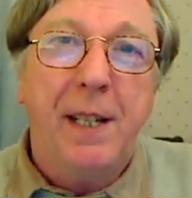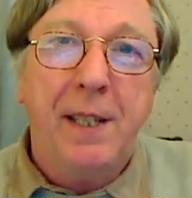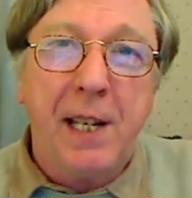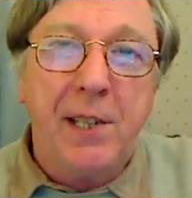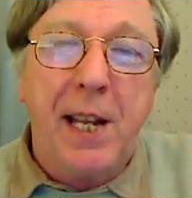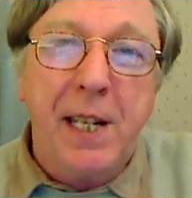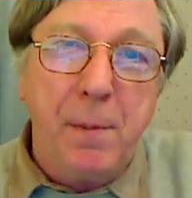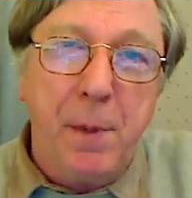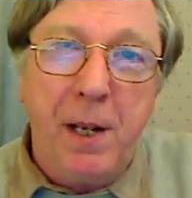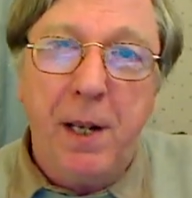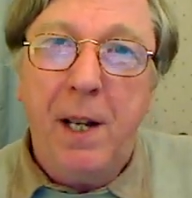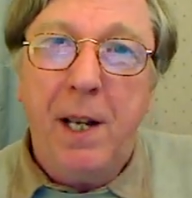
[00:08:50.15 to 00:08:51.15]
They send him
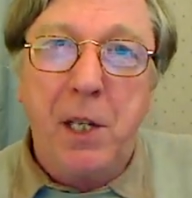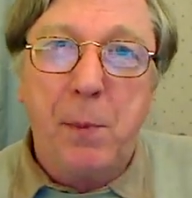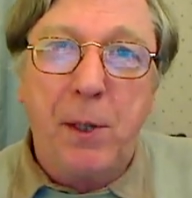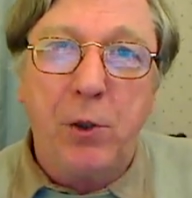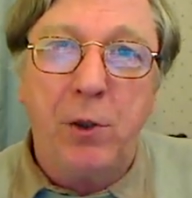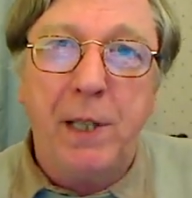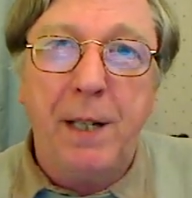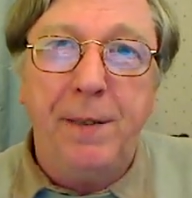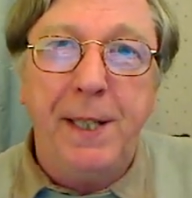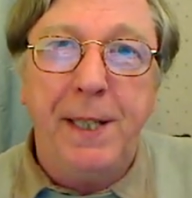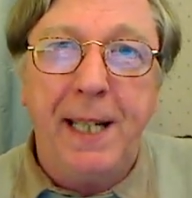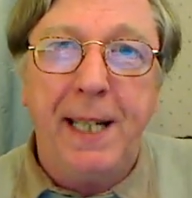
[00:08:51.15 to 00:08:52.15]
a special
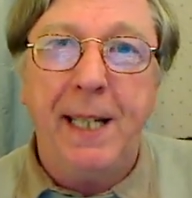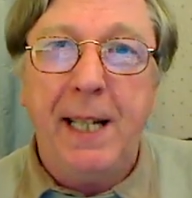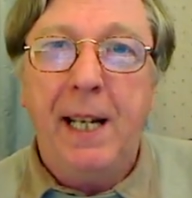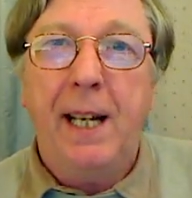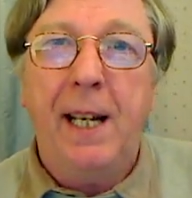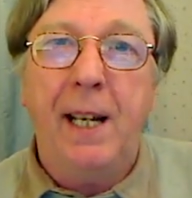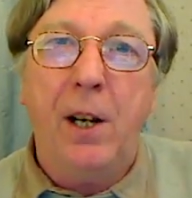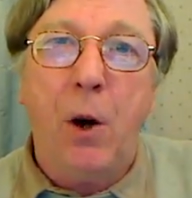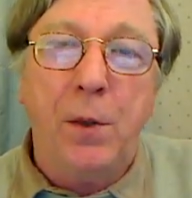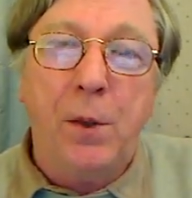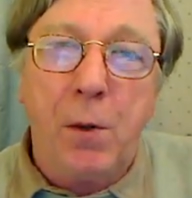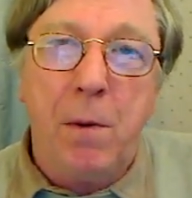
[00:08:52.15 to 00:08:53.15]
DVD
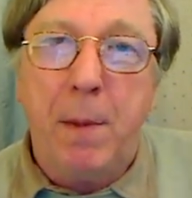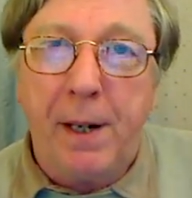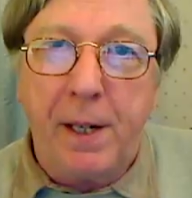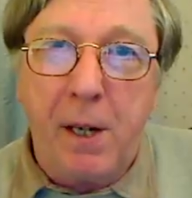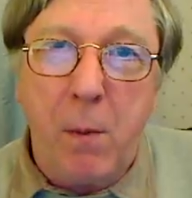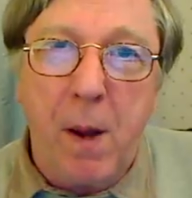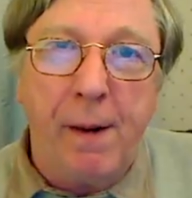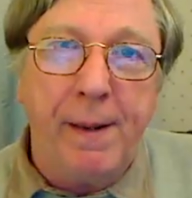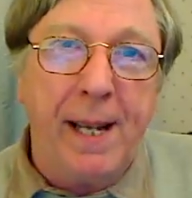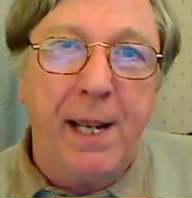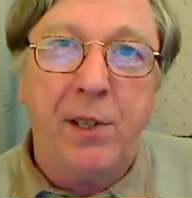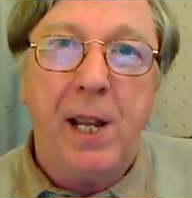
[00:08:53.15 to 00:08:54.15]
over to America where
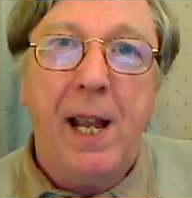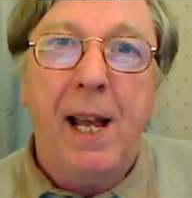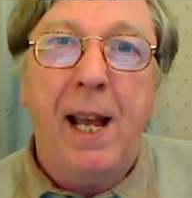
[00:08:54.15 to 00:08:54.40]
he is,